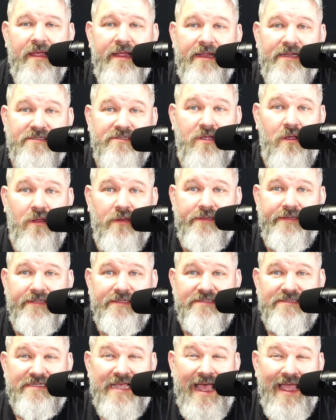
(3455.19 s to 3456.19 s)
It's called
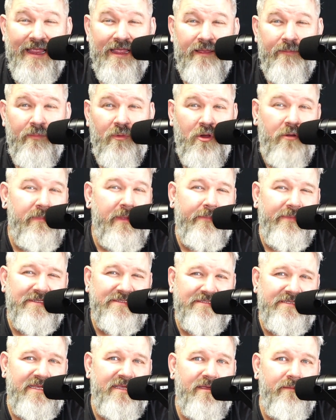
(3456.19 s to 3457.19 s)
Ziam, or maybe
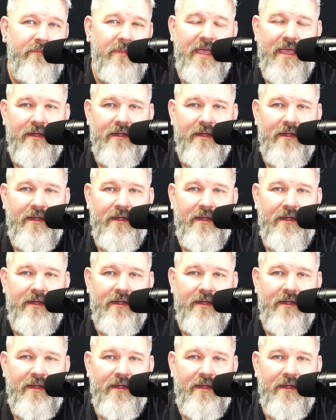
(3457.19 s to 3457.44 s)
Ziam.